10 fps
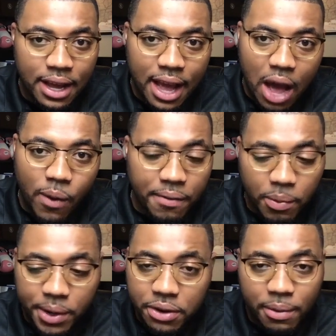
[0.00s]
However,
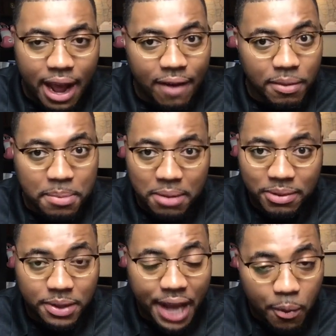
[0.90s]
we do have a minimum
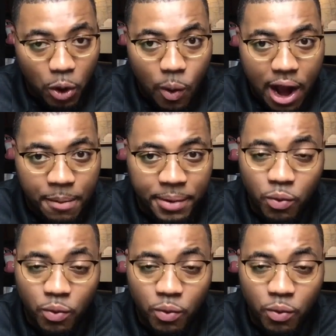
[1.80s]
state requirement.